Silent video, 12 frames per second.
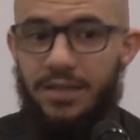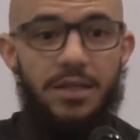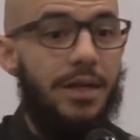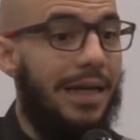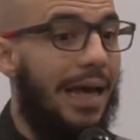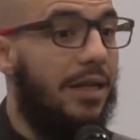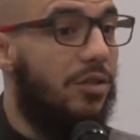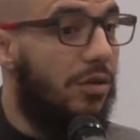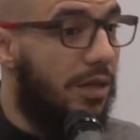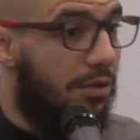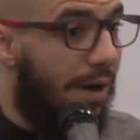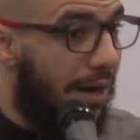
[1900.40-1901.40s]
That's the
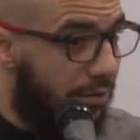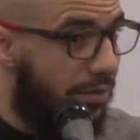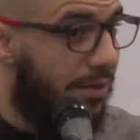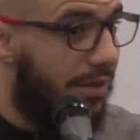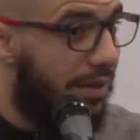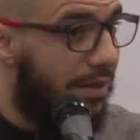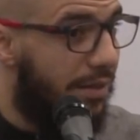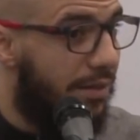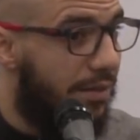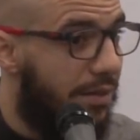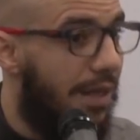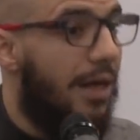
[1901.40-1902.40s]
reality on the ground,
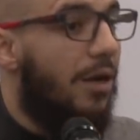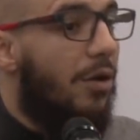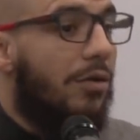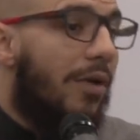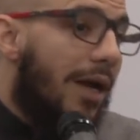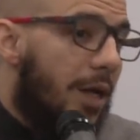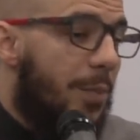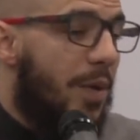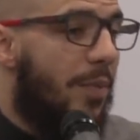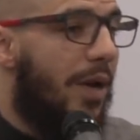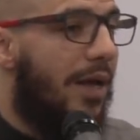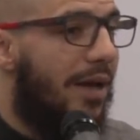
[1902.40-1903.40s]
let alone regular
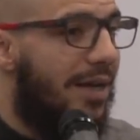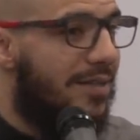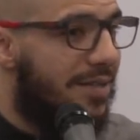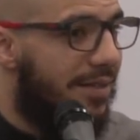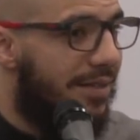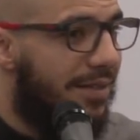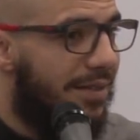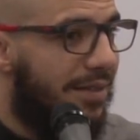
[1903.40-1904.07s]
people like us.